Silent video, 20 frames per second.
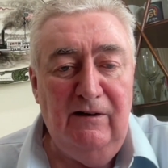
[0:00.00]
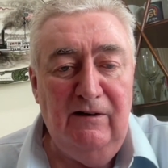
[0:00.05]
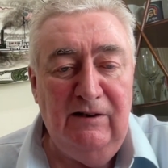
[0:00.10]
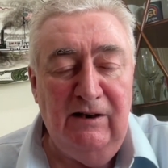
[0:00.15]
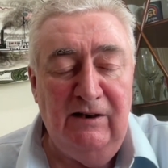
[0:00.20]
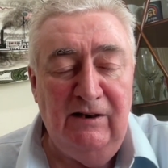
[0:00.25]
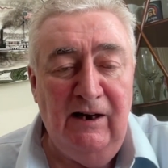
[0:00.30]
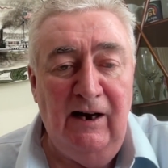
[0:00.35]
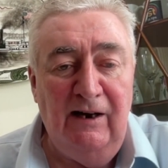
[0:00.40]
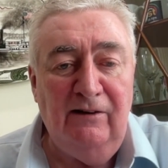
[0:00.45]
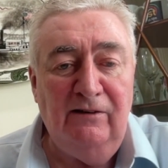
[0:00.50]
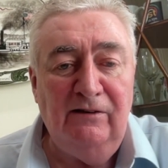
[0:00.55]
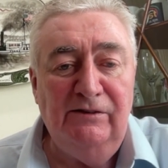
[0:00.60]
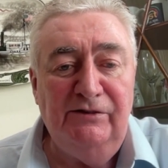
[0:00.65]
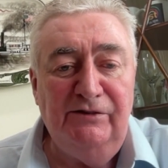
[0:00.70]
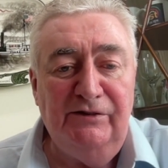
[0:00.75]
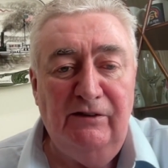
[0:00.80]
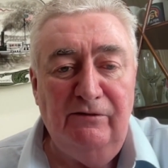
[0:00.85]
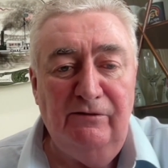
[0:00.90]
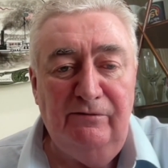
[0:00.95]

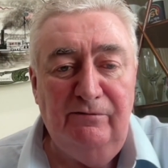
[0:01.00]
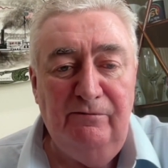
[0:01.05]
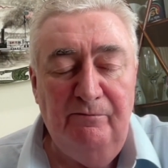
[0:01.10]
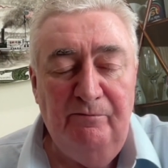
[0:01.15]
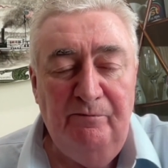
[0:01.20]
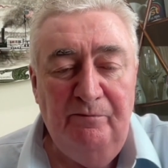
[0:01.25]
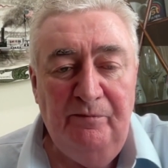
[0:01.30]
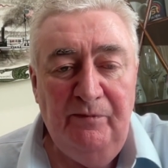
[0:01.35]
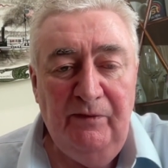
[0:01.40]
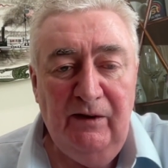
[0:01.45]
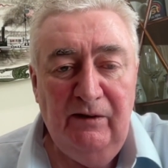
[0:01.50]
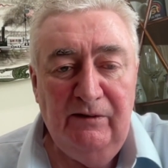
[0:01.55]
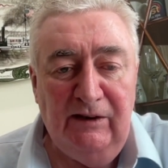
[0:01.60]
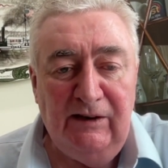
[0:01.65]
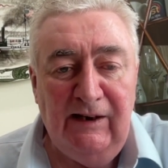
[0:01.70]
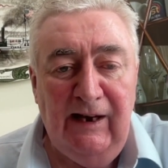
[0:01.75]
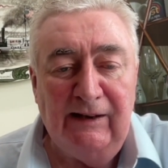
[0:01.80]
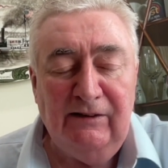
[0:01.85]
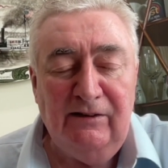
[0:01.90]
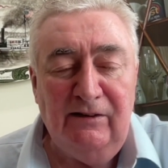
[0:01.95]
deniers of the
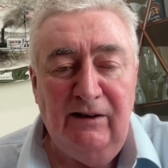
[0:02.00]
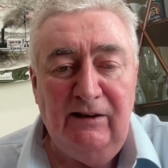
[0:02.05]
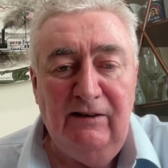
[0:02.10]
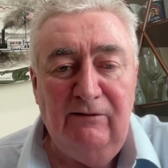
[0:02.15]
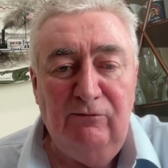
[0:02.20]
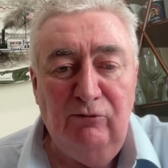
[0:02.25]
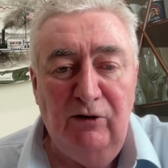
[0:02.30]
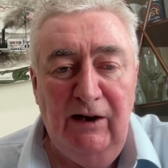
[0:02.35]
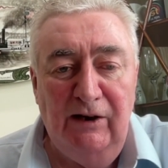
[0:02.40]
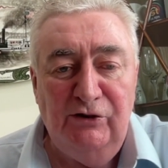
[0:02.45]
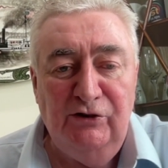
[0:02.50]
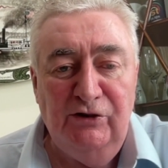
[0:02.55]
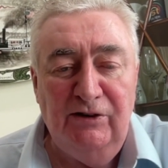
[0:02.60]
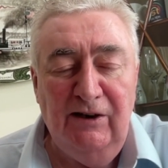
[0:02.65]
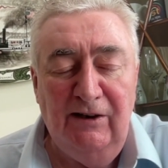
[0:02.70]
Catholic religion